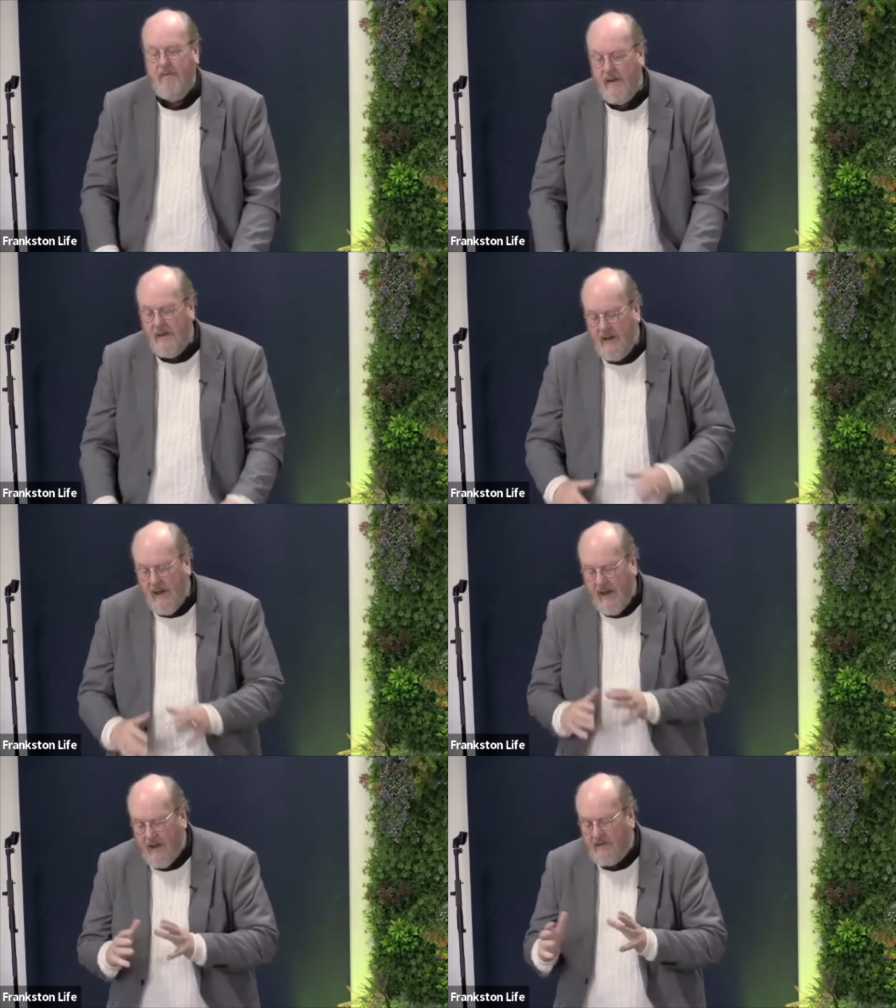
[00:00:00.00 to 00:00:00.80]
If he can
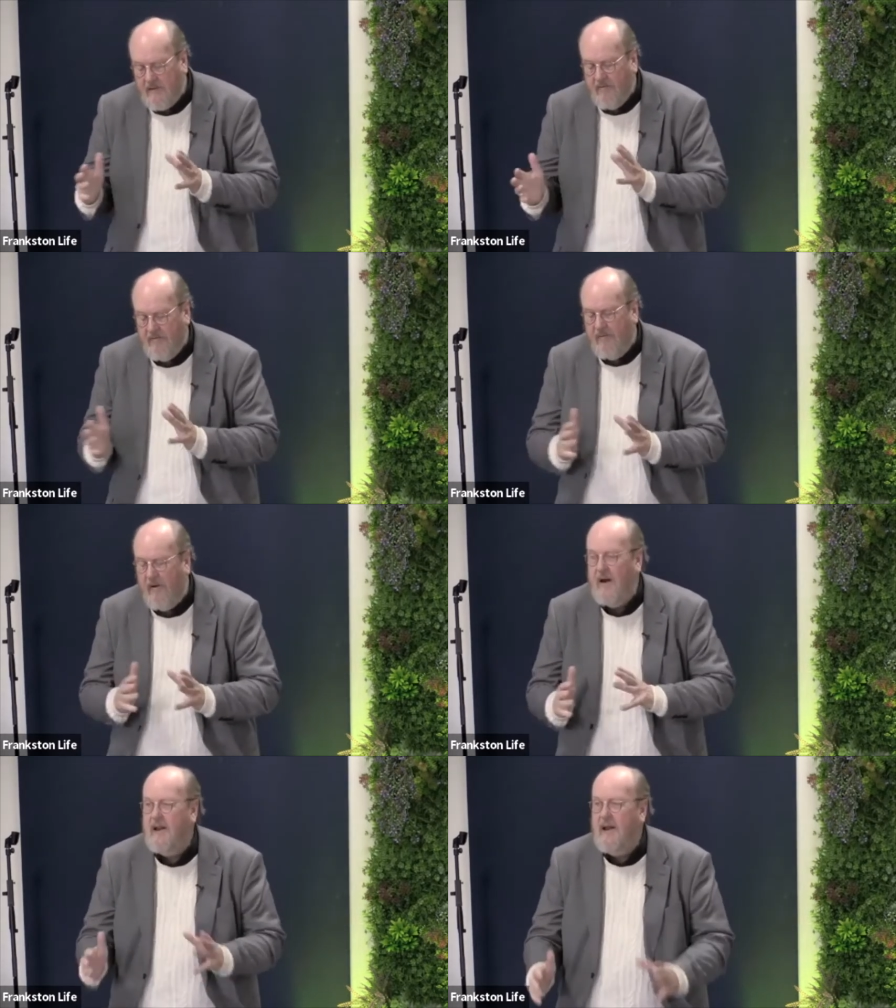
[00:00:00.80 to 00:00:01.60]
get us to
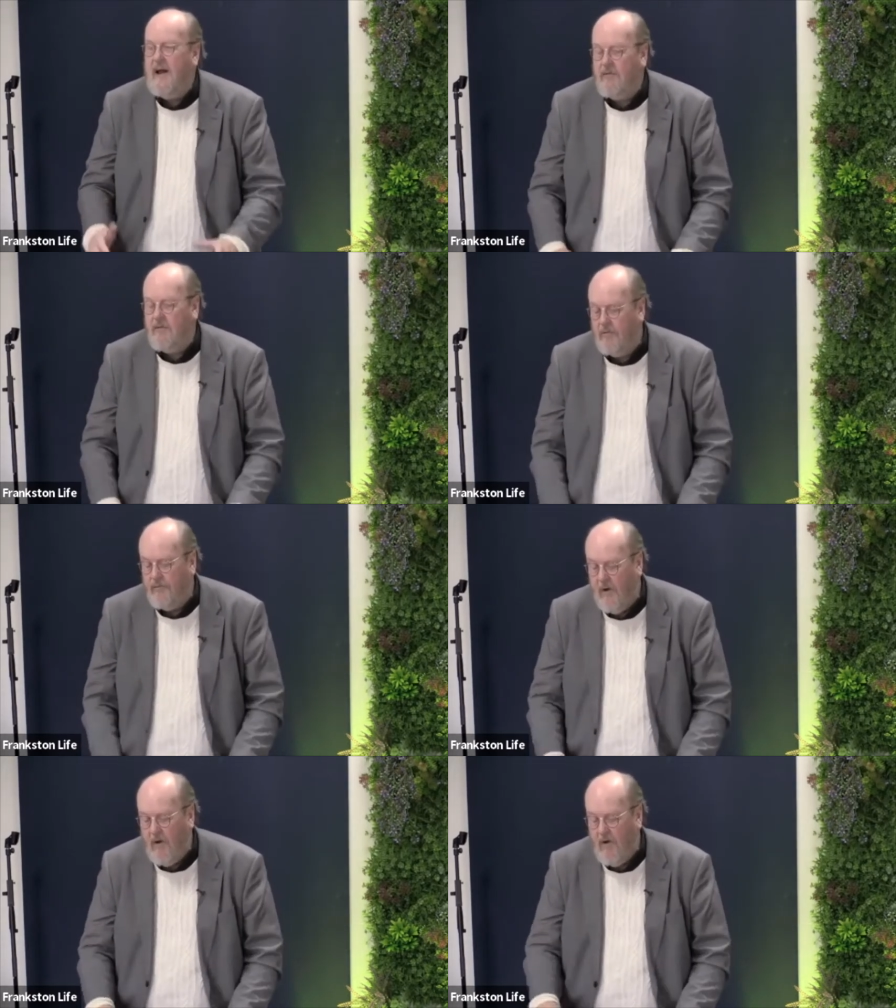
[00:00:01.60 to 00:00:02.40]
fight a natural
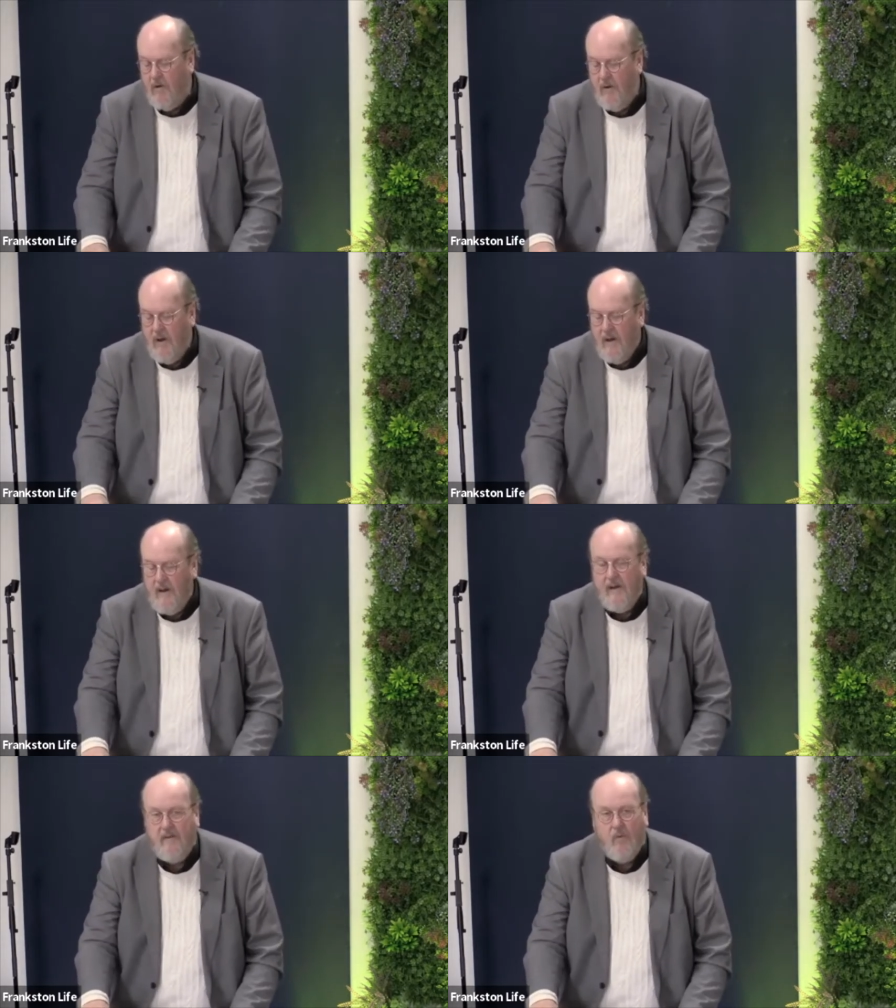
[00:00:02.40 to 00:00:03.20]
foe,
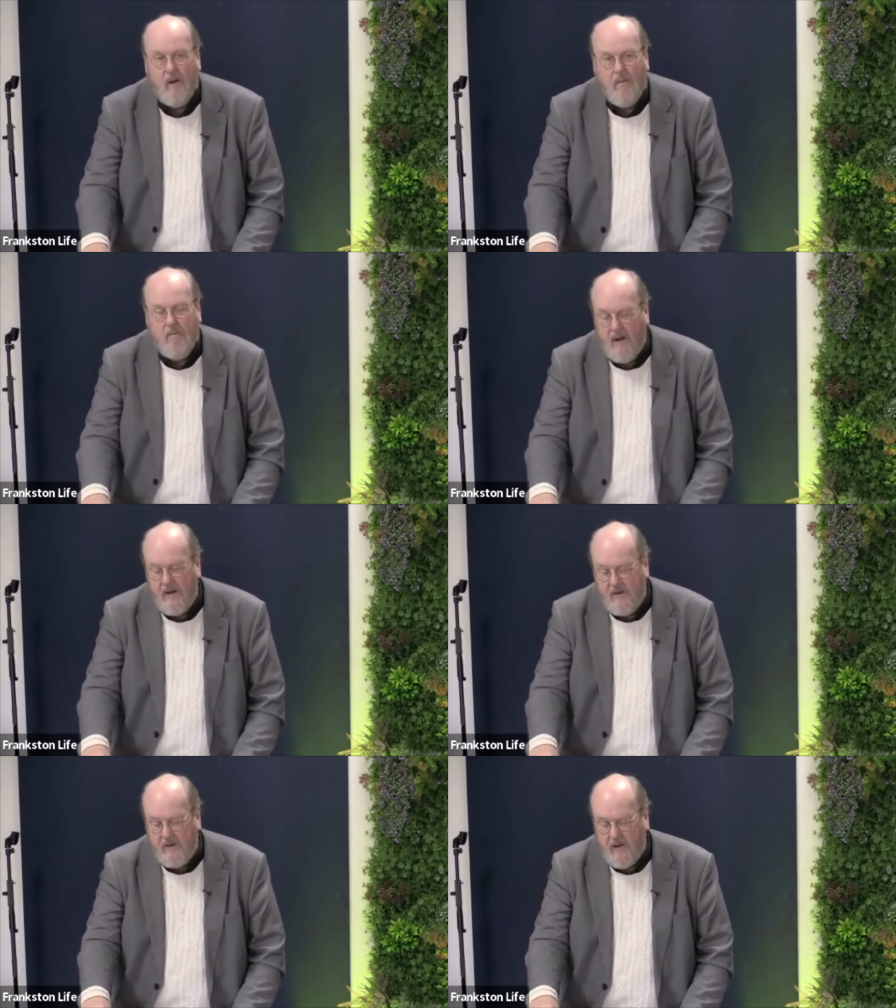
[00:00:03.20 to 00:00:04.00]
he's won a
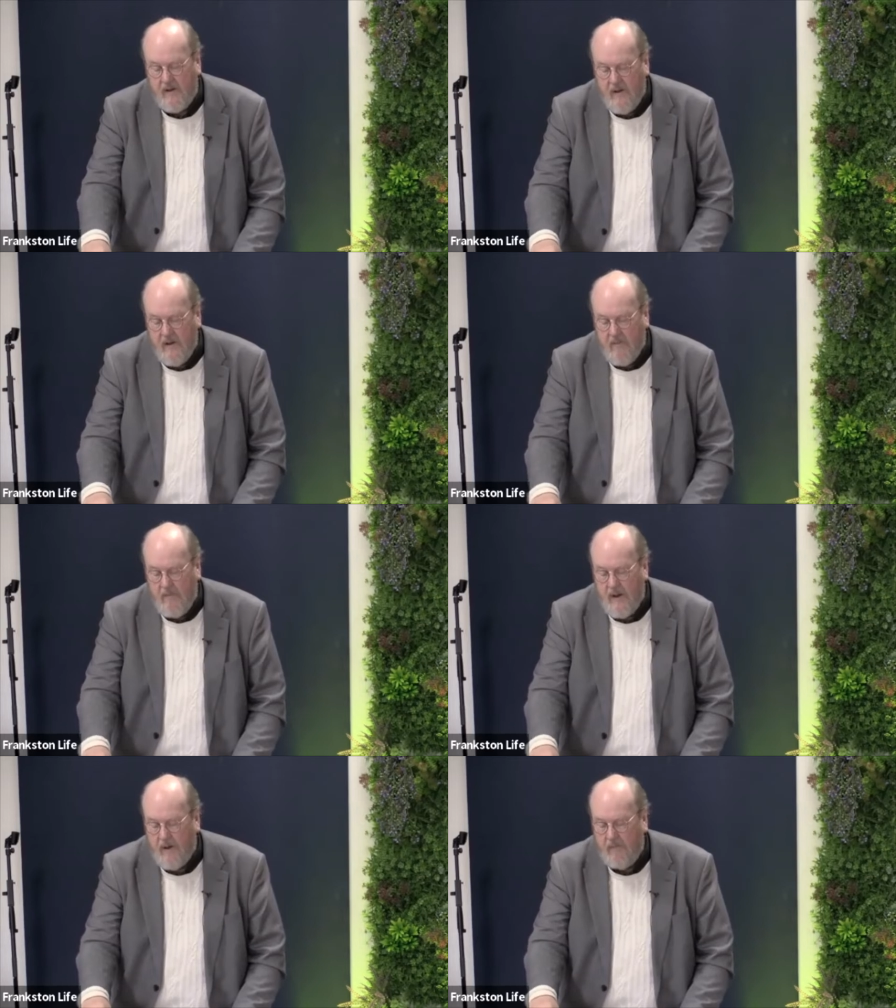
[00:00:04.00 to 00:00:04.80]
major
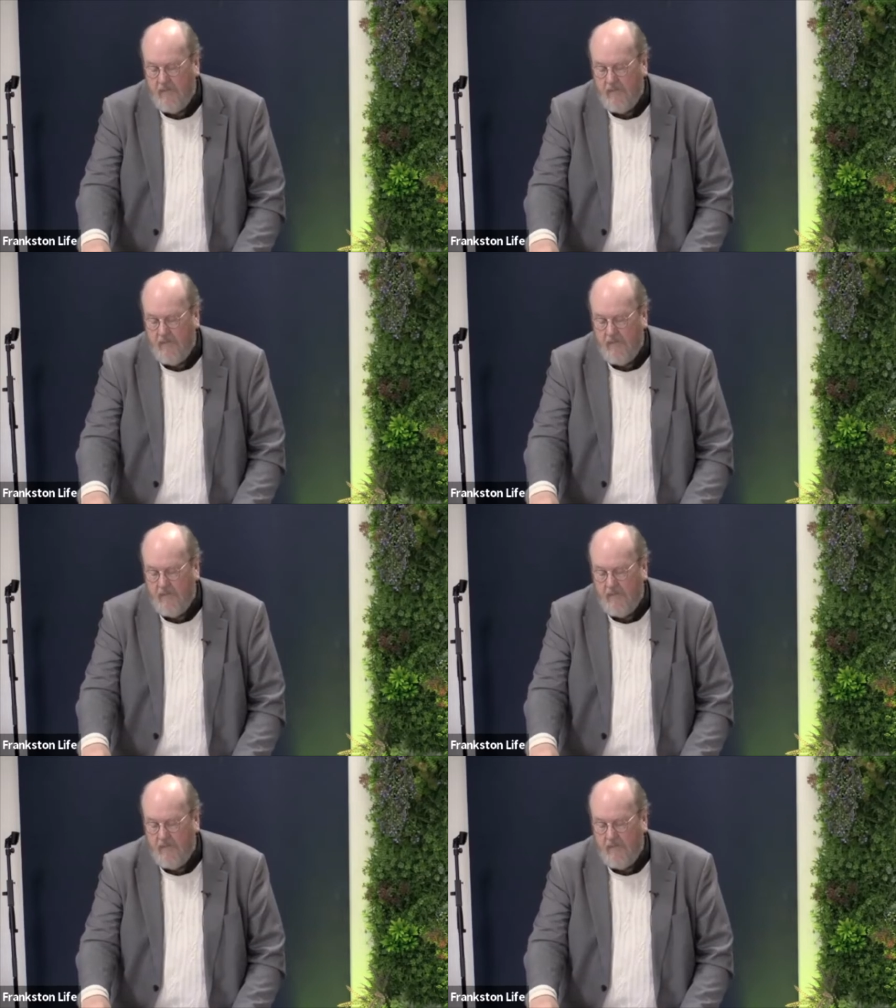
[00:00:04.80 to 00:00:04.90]
battle.